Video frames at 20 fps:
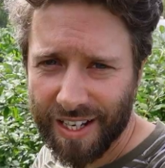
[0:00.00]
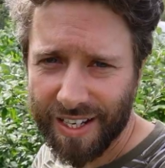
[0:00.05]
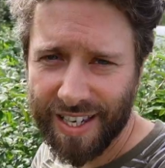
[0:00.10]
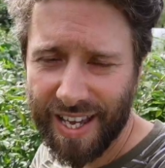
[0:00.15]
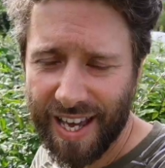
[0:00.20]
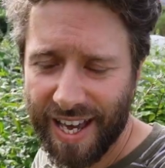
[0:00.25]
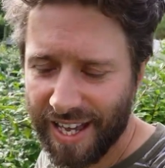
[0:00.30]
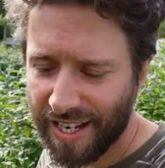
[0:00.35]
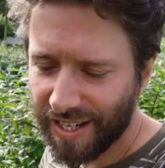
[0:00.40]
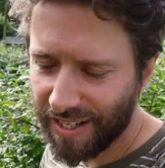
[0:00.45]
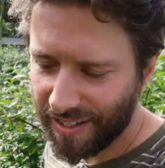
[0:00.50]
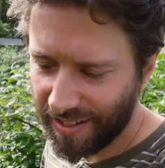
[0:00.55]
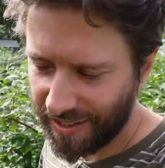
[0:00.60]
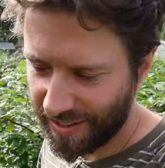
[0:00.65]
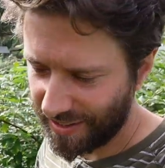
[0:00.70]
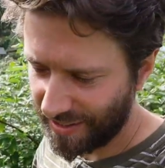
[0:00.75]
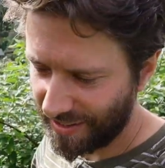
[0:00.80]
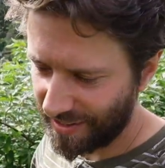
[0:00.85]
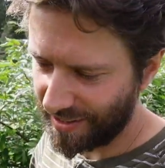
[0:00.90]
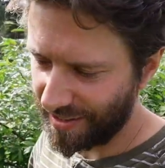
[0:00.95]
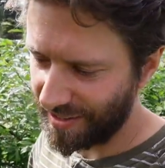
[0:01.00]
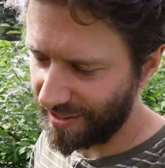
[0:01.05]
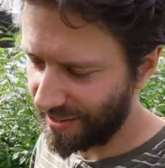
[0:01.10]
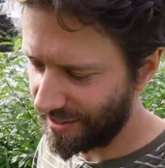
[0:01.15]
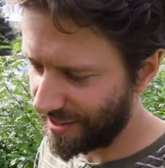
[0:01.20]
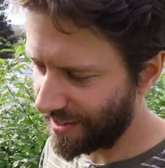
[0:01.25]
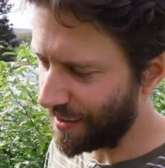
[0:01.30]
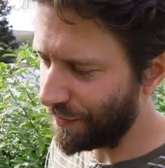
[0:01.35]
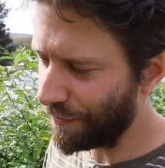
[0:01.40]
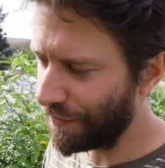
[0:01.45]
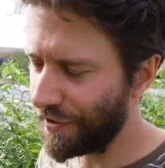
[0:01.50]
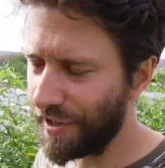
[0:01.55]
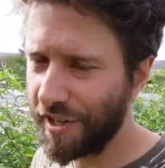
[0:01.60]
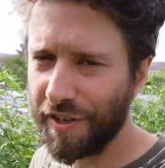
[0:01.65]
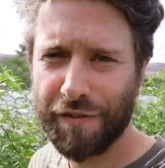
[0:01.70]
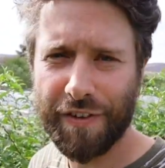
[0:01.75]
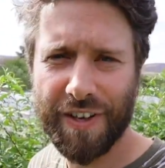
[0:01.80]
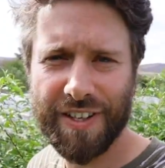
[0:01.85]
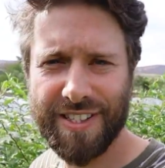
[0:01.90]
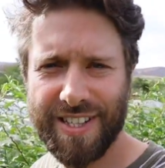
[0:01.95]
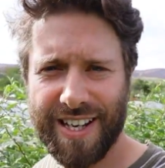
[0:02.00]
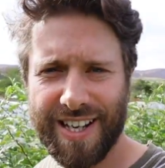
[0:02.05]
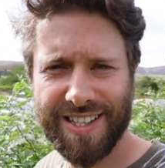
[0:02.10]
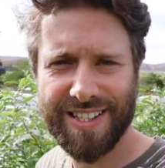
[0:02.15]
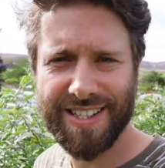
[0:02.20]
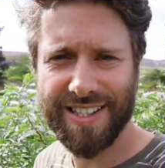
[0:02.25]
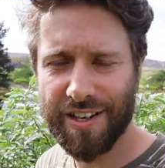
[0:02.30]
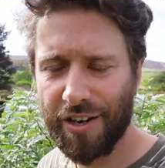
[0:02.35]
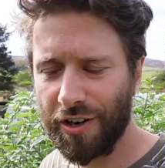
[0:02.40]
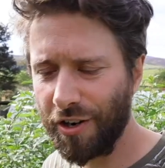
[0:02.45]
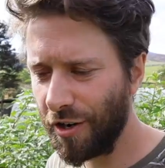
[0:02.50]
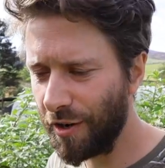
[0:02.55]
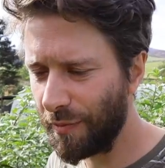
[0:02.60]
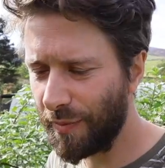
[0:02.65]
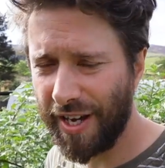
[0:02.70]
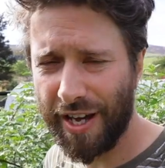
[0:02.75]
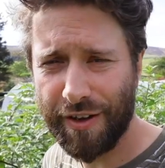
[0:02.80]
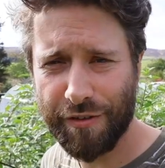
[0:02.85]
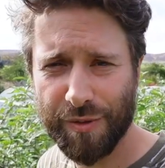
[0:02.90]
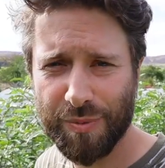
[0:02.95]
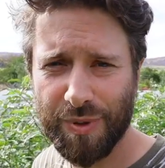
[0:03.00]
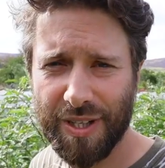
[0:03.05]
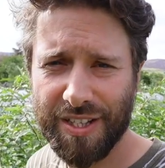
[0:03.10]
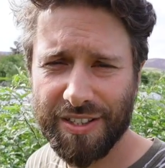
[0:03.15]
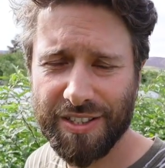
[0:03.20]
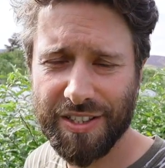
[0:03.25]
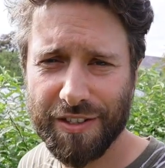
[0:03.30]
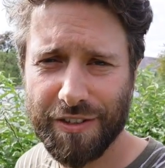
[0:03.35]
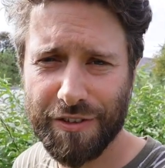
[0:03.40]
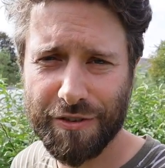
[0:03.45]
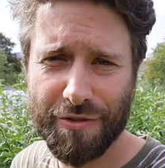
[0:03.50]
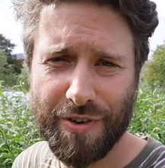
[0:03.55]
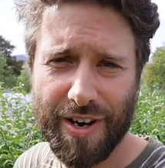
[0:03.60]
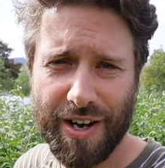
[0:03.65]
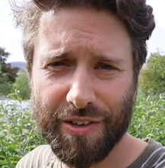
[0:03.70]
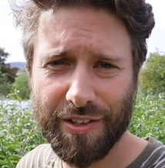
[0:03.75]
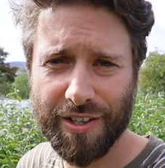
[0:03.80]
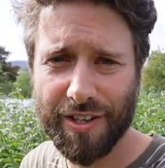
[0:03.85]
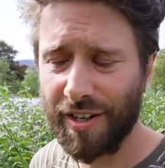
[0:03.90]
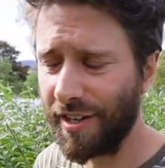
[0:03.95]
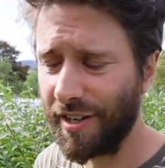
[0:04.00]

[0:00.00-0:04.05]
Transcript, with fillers: Again, comfrey, fantastic herb. We have it planted throughout the